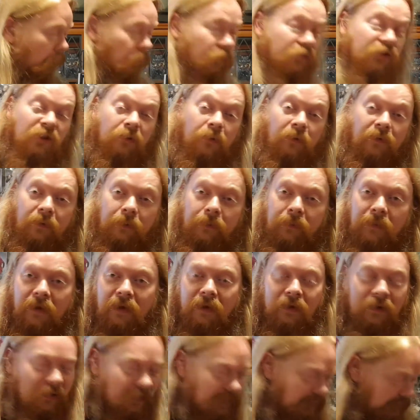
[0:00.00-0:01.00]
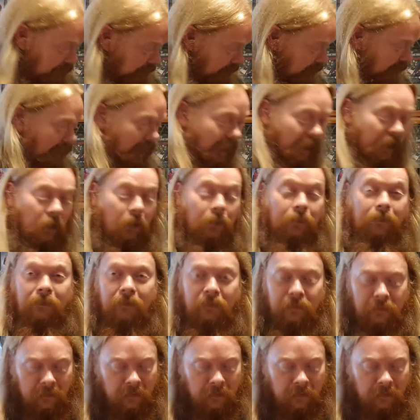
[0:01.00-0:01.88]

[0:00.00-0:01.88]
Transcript: got 2 of them. Hang on.